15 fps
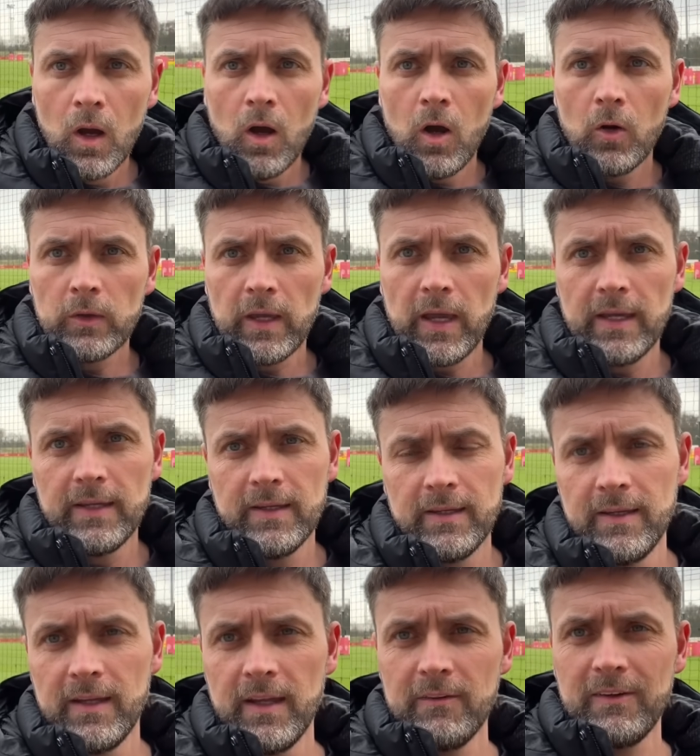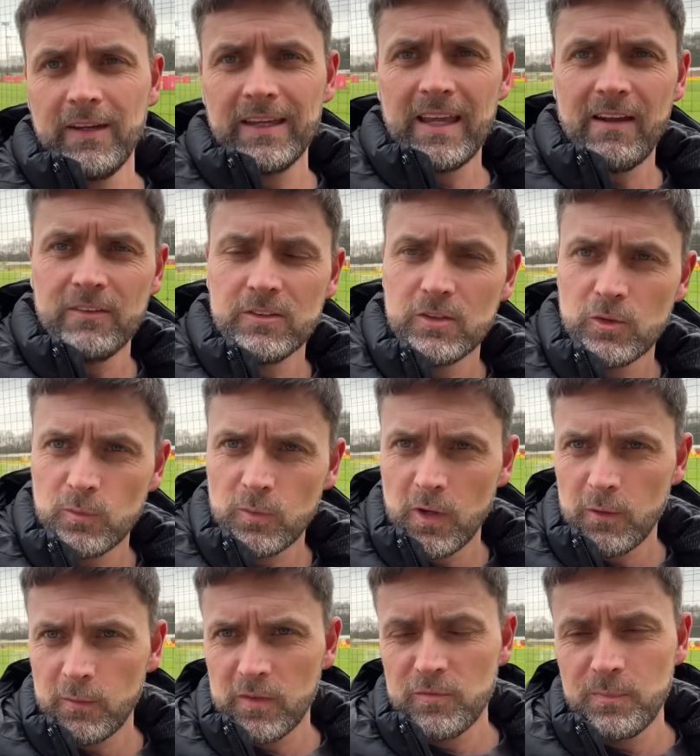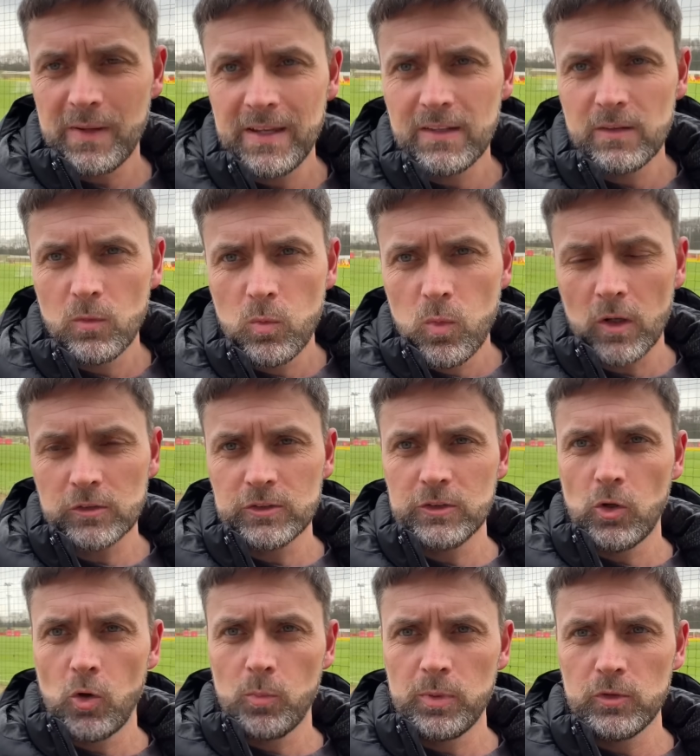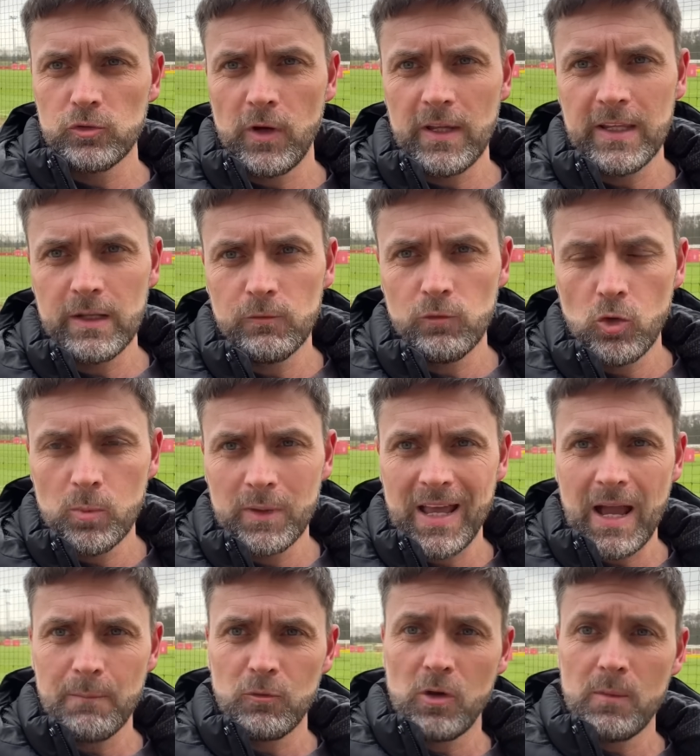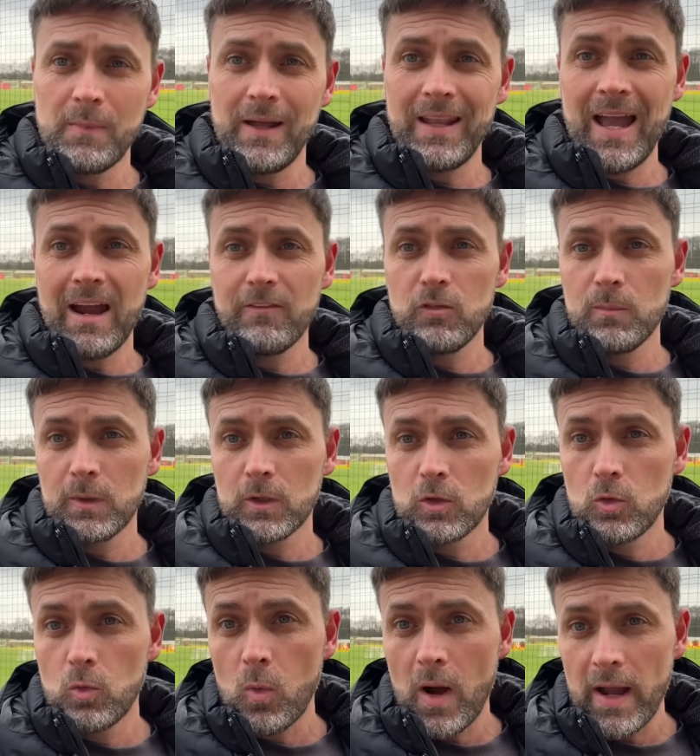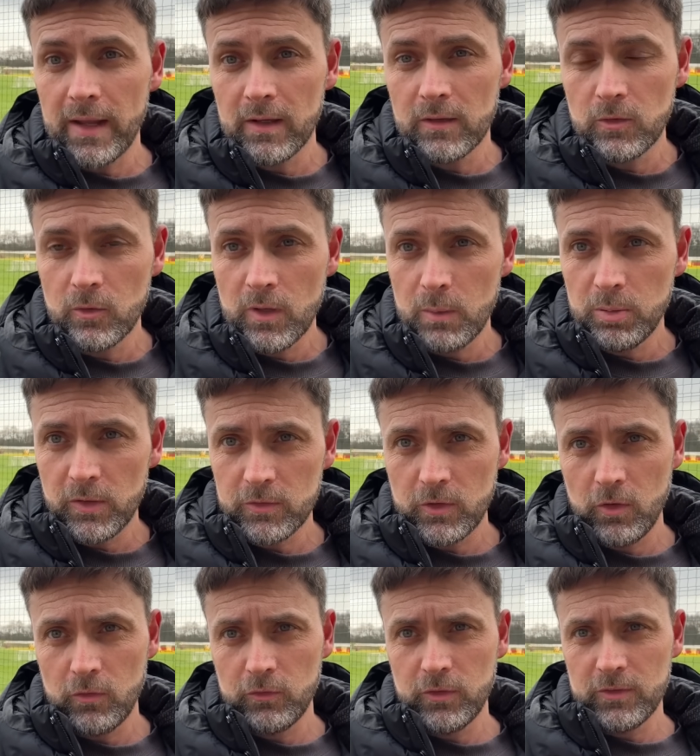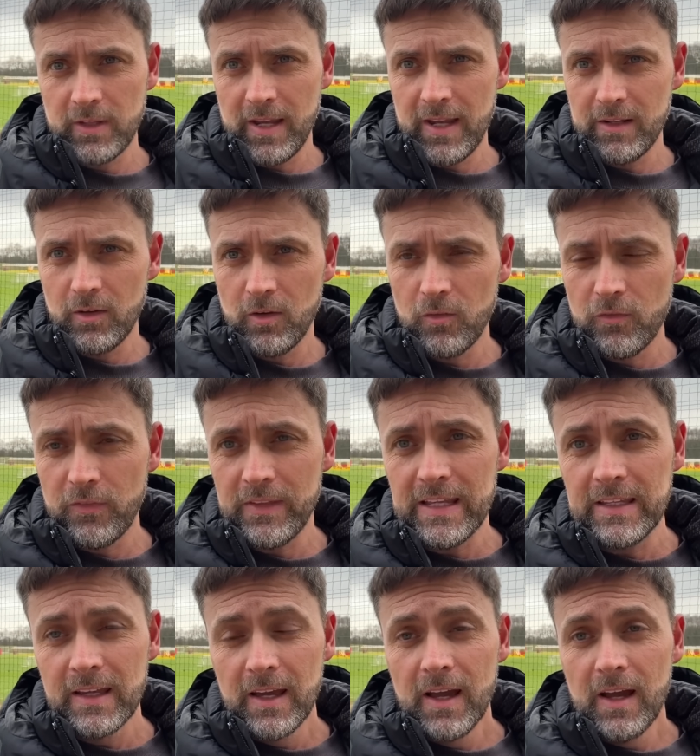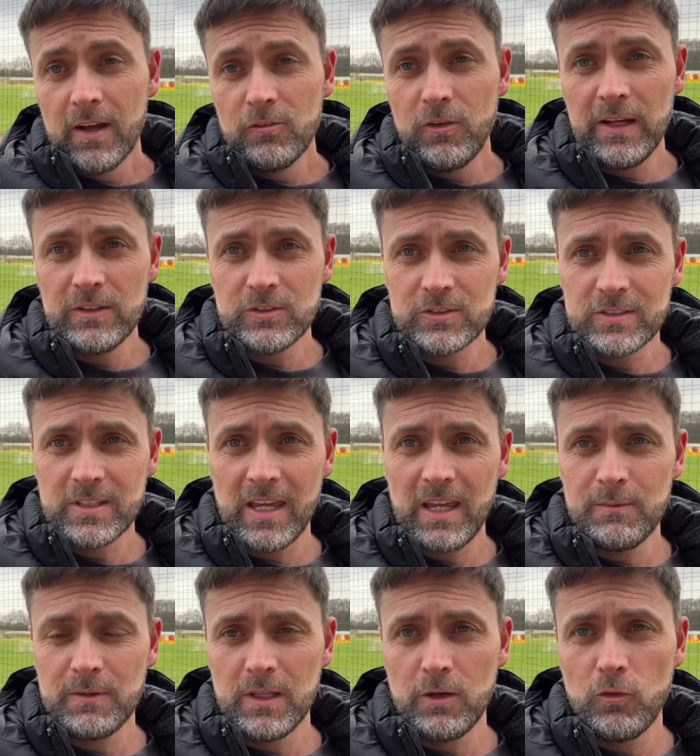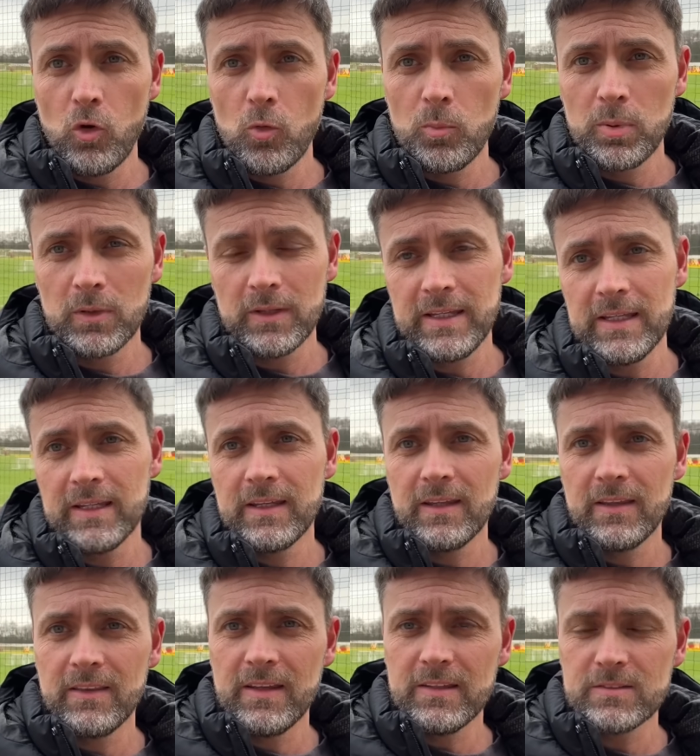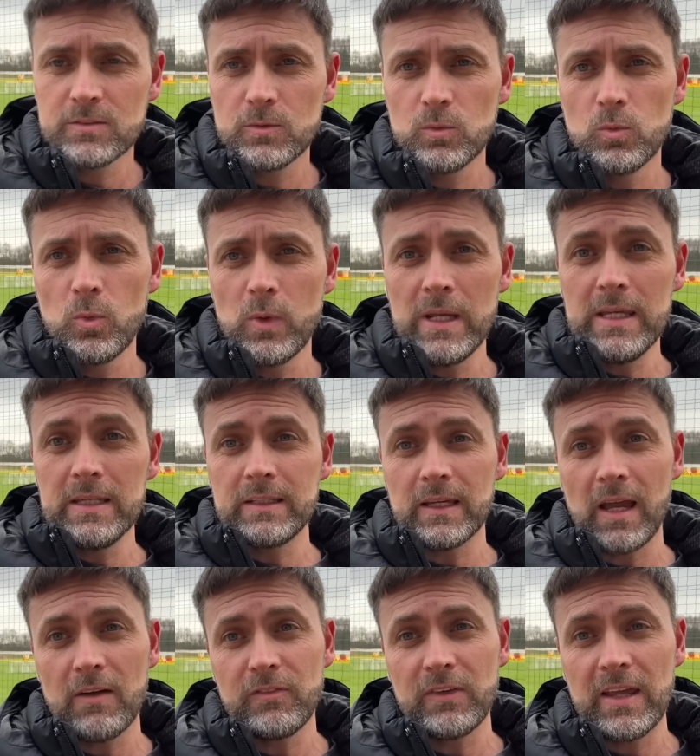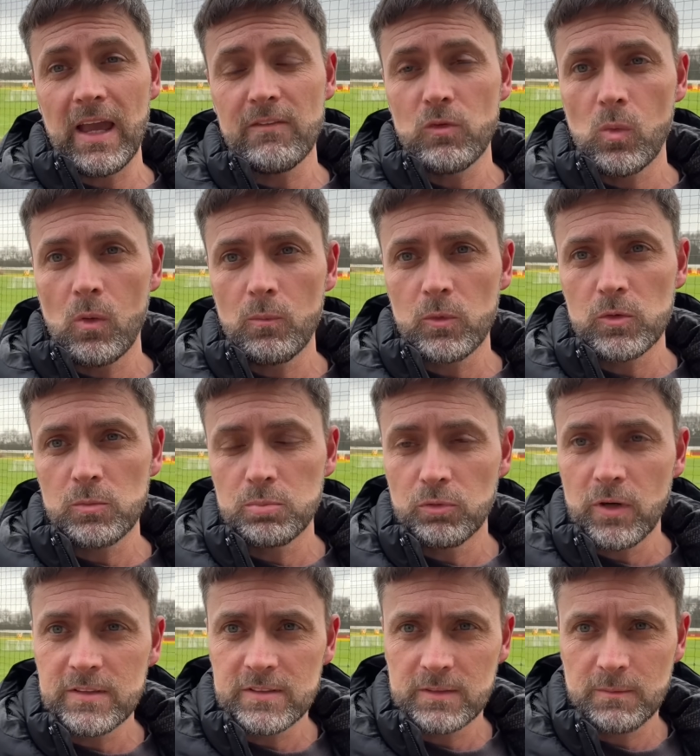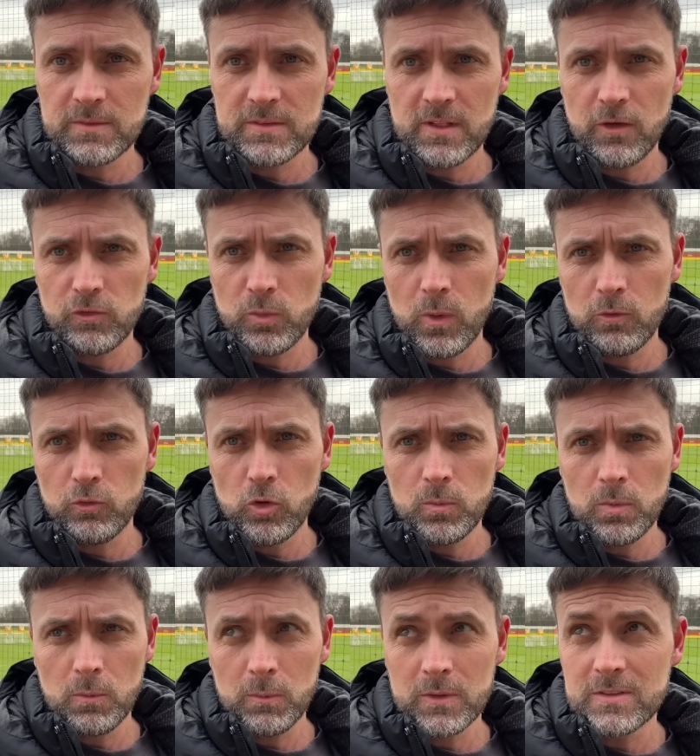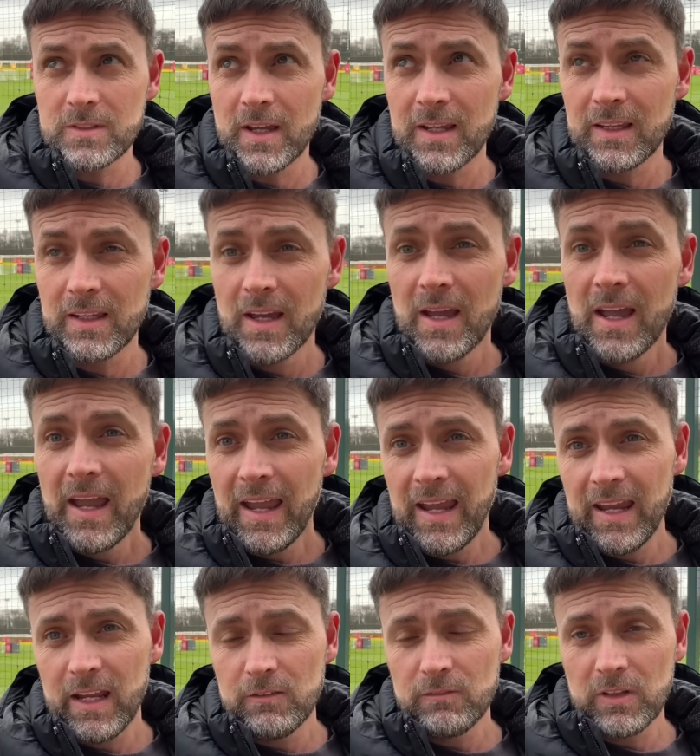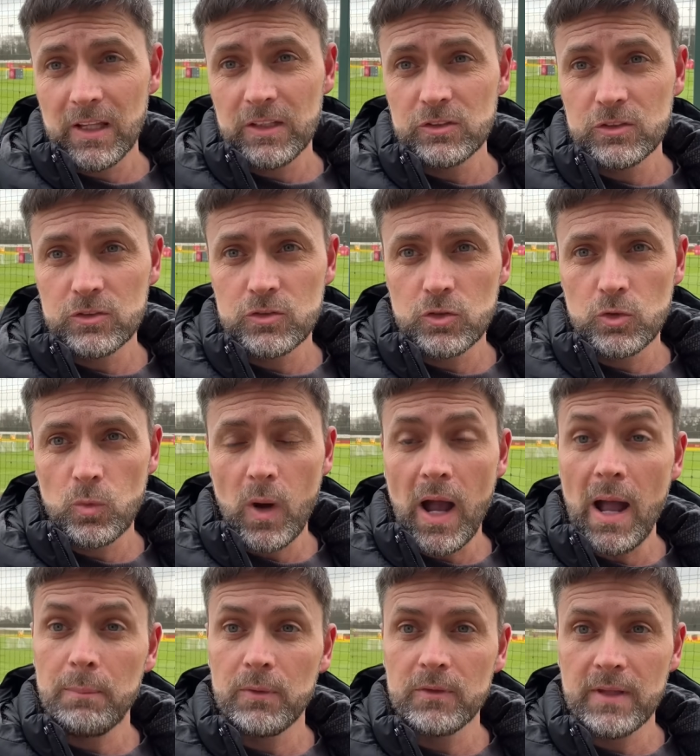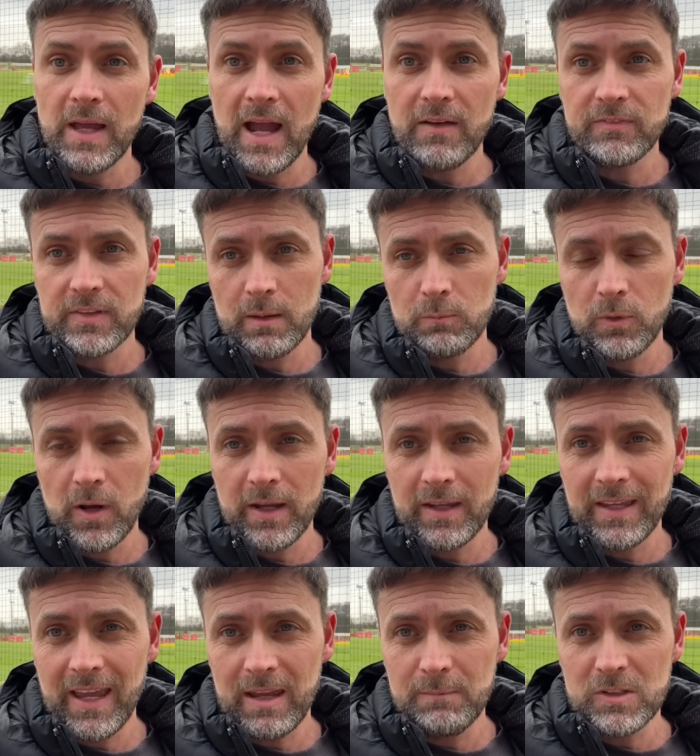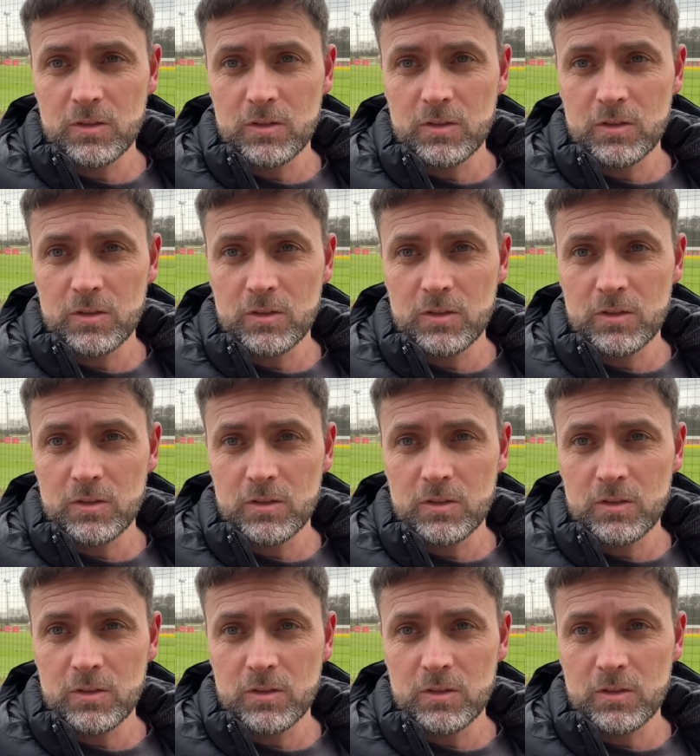Okay, here at Carrington, where we've been watching open training and Ruben Amorims and Harry Maguire do their press conference ahead of the Rangers game in the Europa League this week. I think everyone was bracing themselves for what Ruben would say in relation to what happened after that Brighton game.